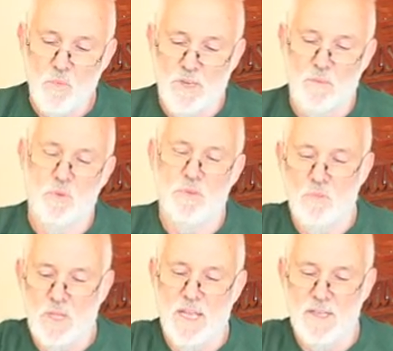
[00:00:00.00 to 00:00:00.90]
We can put the
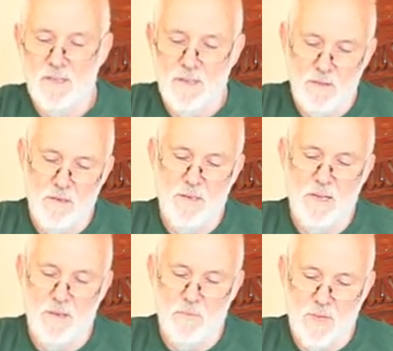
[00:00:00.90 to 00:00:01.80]
blade
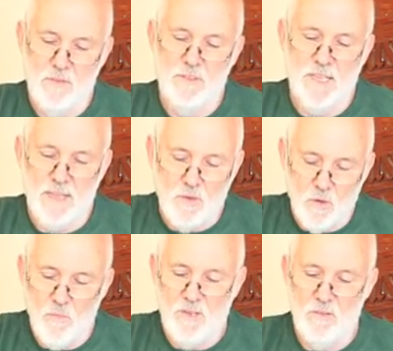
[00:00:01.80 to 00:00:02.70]
bevel down
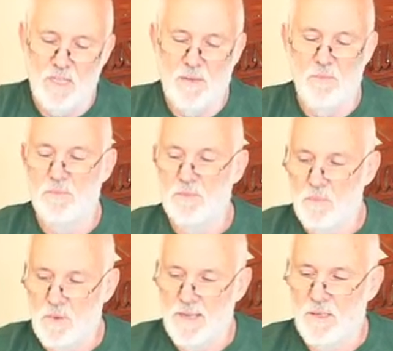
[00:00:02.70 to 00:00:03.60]
or bevel up
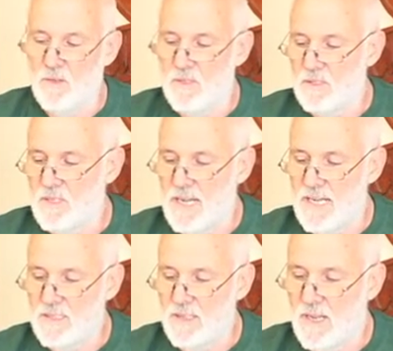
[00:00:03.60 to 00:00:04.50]
depending on the
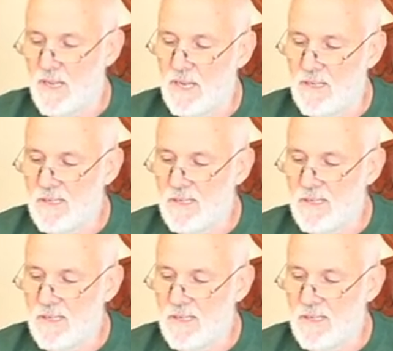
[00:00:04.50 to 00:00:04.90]
task at hand.